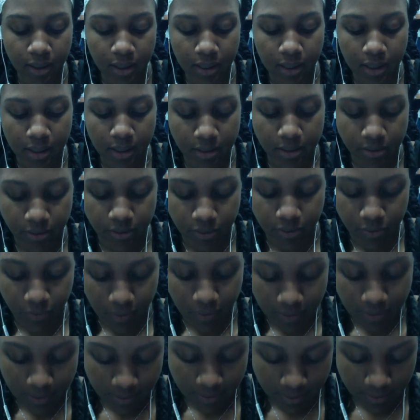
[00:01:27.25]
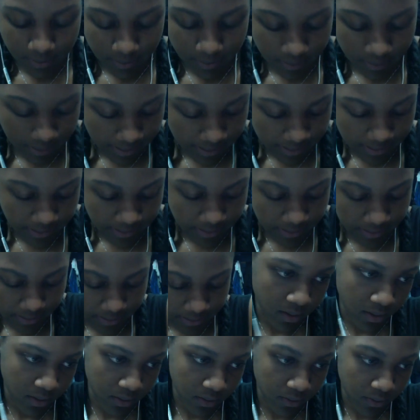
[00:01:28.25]
And so one of the
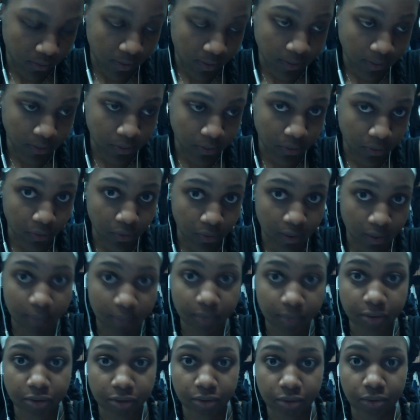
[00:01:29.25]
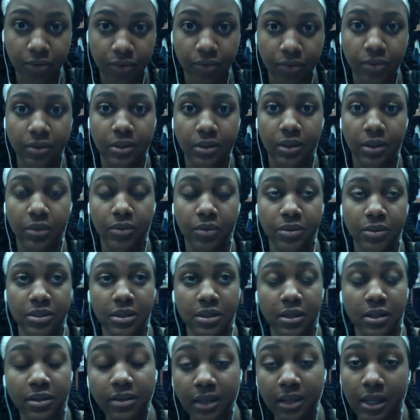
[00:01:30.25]
lessons throughout the whole episode, it was
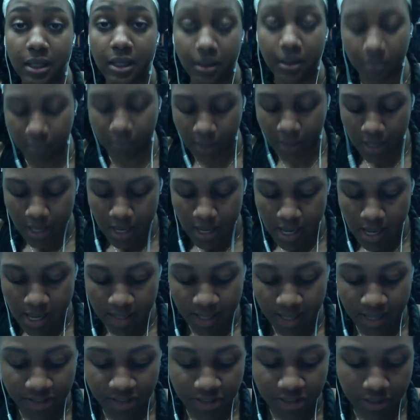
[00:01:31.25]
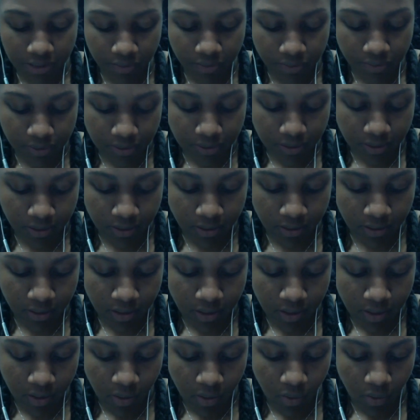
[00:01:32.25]
the theme, and actually it was the
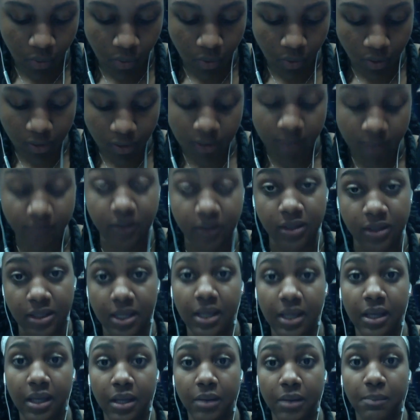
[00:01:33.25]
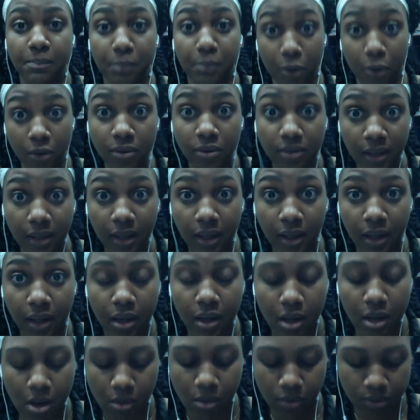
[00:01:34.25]
word of the day. Birthday
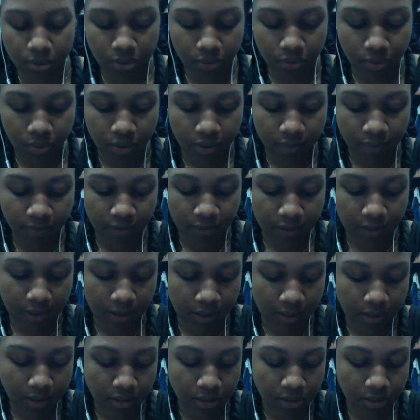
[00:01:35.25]
was the word of the day.